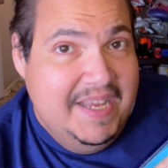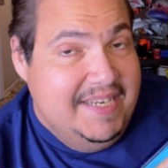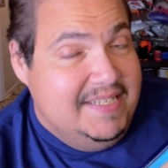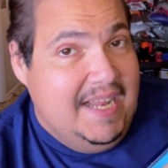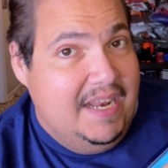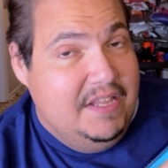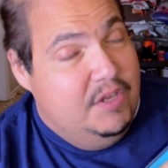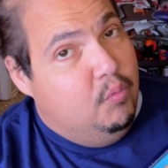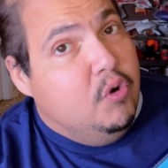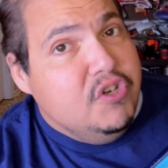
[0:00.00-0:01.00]
It's not
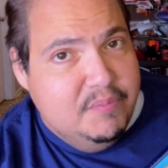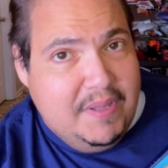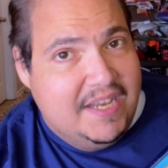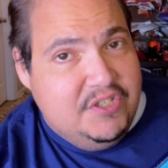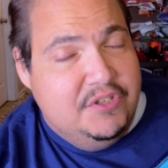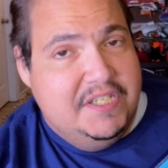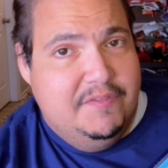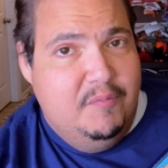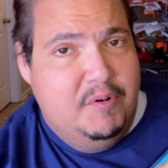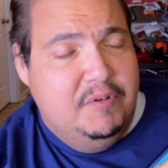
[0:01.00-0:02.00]
the worst blaster that's
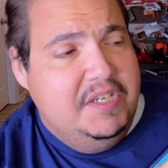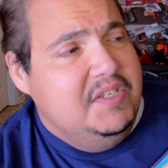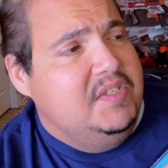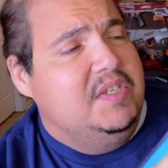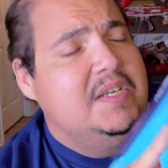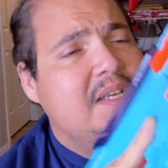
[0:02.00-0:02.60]
ever been released,